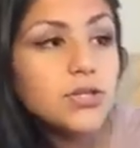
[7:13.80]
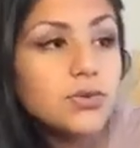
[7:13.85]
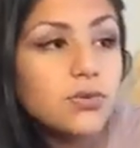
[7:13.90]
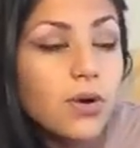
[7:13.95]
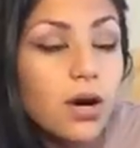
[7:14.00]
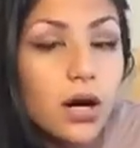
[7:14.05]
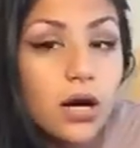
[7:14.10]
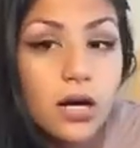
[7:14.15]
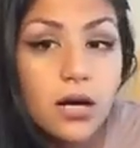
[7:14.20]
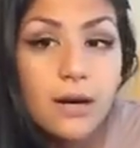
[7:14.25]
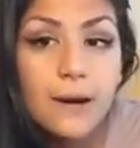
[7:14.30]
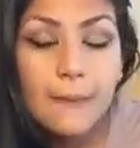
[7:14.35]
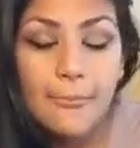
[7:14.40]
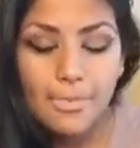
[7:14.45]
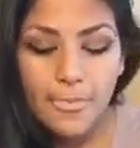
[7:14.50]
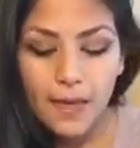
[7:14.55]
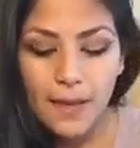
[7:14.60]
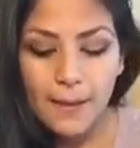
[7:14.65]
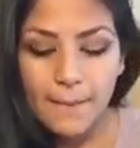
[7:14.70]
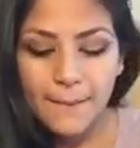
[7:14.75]
two are
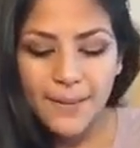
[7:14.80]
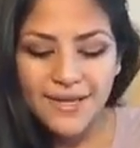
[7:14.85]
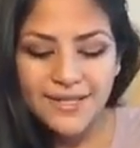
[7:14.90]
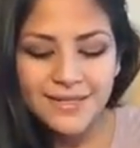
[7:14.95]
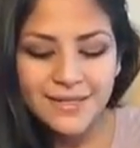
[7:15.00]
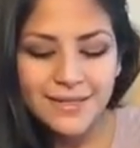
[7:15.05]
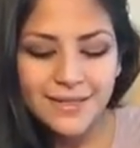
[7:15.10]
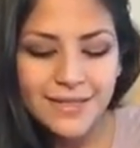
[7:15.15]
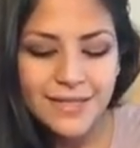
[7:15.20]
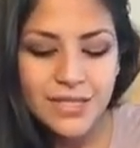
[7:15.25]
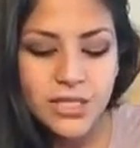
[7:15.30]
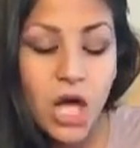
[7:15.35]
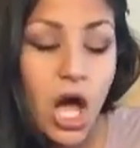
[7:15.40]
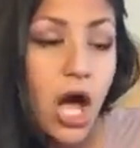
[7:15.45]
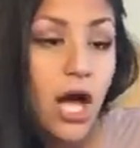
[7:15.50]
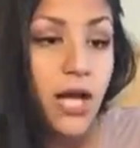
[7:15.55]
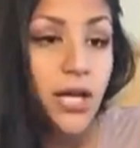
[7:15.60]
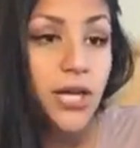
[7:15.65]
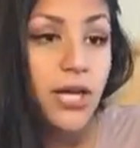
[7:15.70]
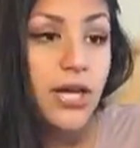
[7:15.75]
basically
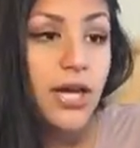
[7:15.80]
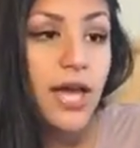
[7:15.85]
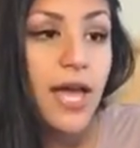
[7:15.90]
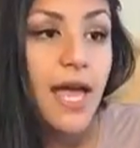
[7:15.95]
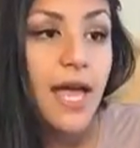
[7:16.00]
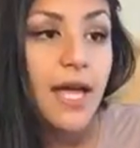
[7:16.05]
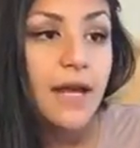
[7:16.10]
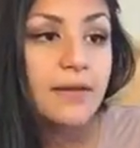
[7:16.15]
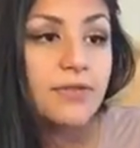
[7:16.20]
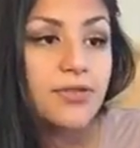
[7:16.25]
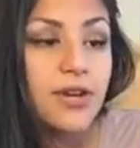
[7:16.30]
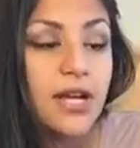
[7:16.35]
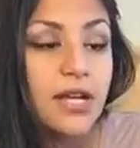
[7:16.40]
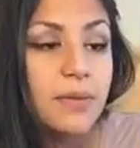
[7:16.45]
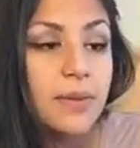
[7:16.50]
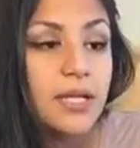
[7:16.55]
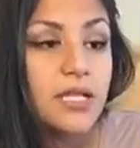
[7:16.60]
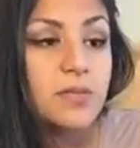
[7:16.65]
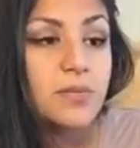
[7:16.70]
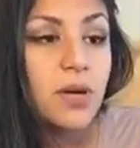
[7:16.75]
talking and trying
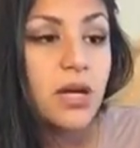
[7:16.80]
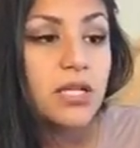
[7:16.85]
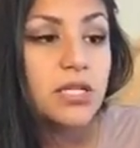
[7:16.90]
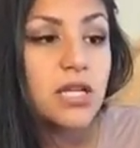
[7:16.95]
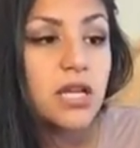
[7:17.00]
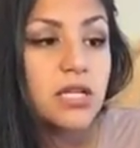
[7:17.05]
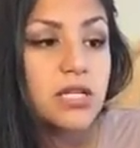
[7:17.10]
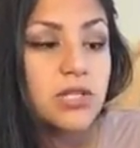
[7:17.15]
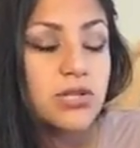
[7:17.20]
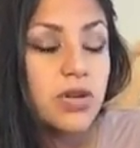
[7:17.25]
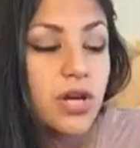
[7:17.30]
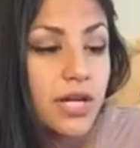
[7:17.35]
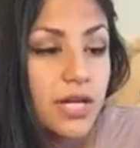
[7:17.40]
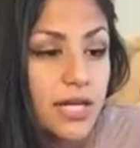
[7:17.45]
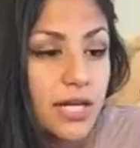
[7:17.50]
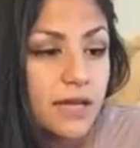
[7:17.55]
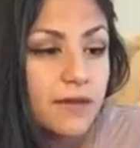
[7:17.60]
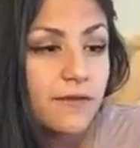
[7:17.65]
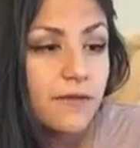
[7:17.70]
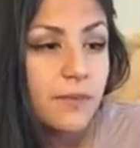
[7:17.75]
to make small talks, trying to
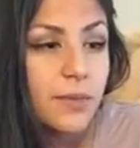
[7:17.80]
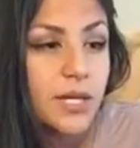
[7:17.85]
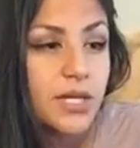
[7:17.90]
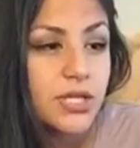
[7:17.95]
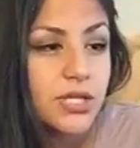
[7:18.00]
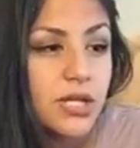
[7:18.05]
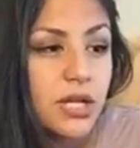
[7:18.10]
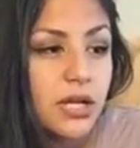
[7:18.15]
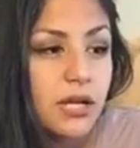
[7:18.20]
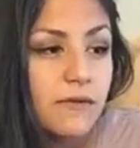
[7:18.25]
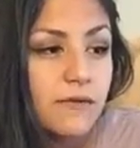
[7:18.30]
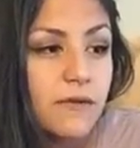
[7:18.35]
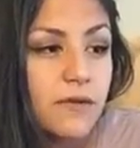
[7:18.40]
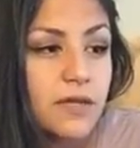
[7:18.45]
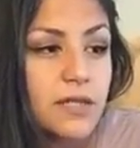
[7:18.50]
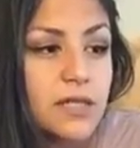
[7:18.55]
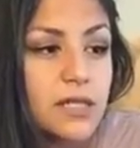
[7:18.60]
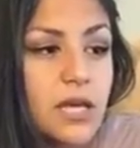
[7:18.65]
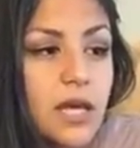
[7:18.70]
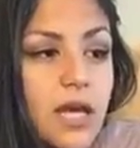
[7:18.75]
get information out of
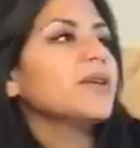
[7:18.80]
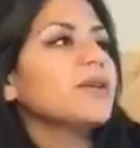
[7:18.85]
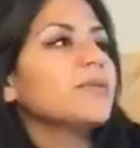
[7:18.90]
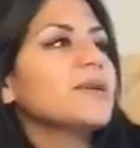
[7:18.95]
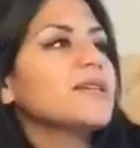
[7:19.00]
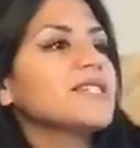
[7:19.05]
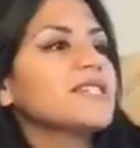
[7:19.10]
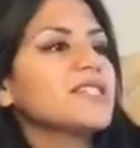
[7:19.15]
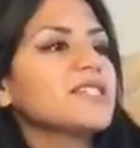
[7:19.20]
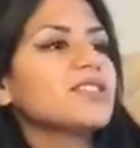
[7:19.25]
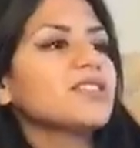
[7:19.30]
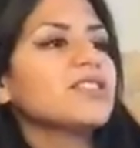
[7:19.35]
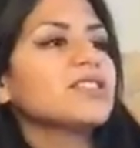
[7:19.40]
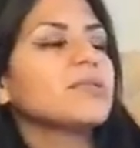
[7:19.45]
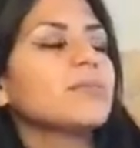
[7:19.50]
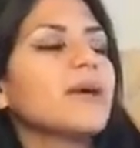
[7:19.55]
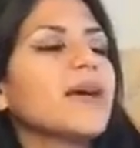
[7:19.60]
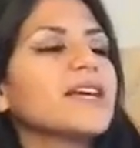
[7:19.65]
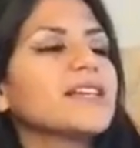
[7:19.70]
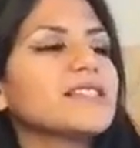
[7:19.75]
us. Me and my sister in
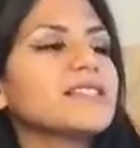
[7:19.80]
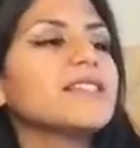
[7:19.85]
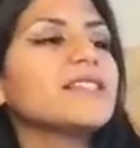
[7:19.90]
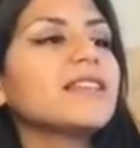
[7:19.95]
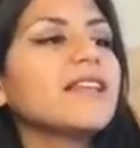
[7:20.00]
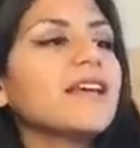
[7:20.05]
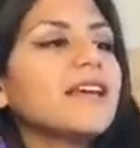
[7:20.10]
the back seat,